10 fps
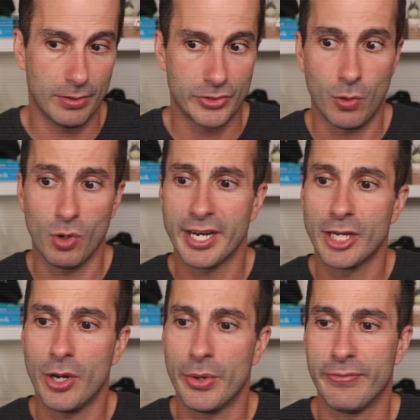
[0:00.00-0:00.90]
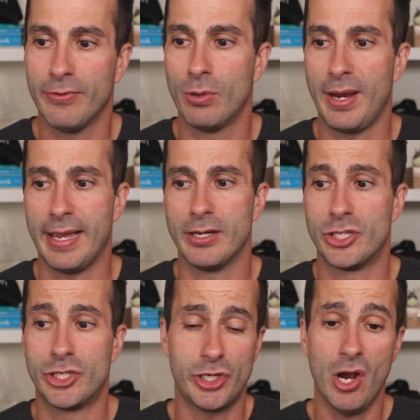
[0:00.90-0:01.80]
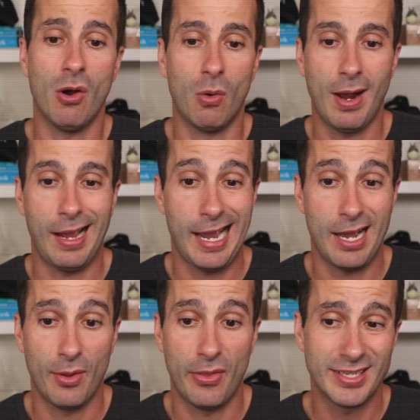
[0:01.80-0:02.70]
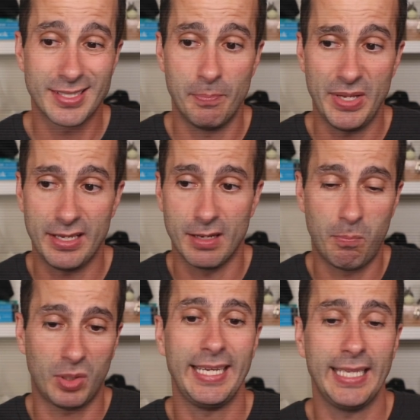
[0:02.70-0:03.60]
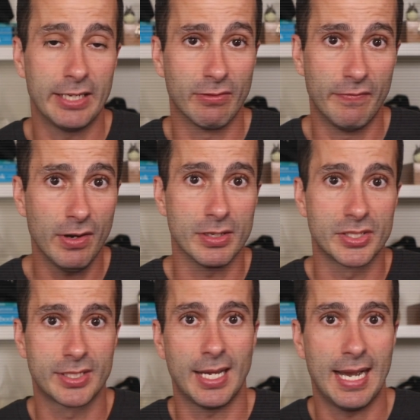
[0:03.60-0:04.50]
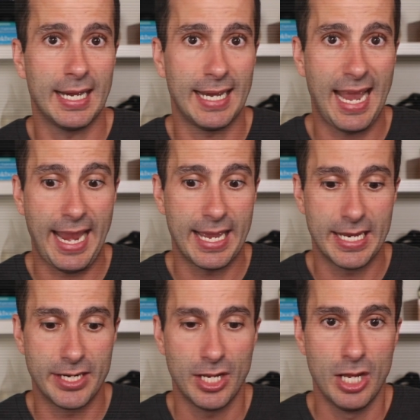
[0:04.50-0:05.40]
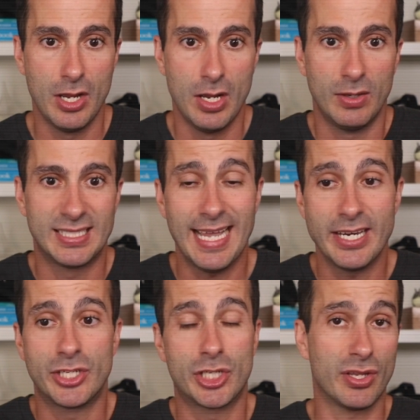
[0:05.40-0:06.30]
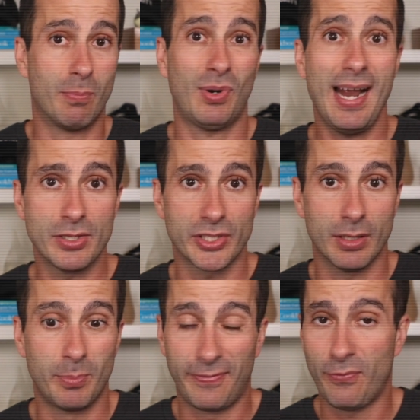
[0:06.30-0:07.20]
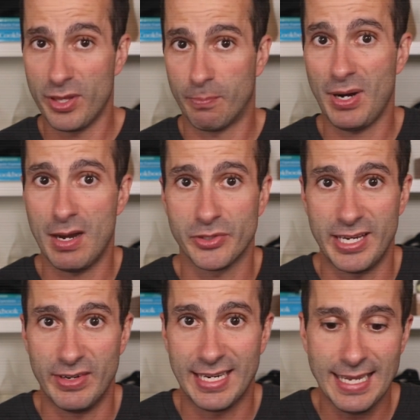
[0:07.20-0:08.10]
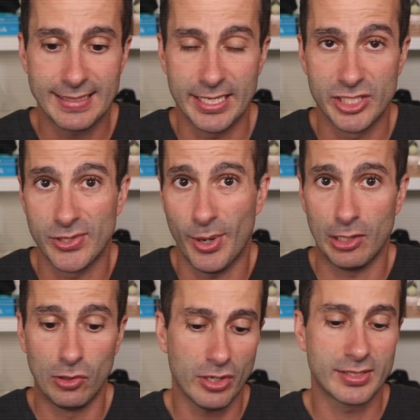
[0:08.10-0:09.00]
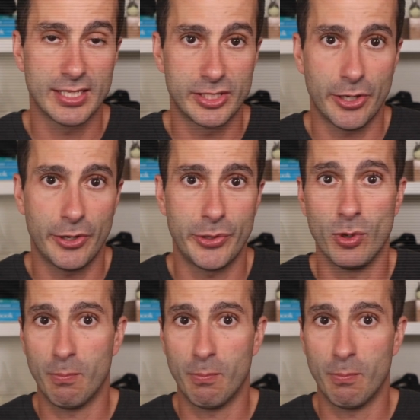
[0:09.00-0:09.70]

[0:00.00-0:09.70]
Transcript: So we're going to go through and show how this can be completely reversed and sent to the browser before the browser even gets it, so it looks as though you are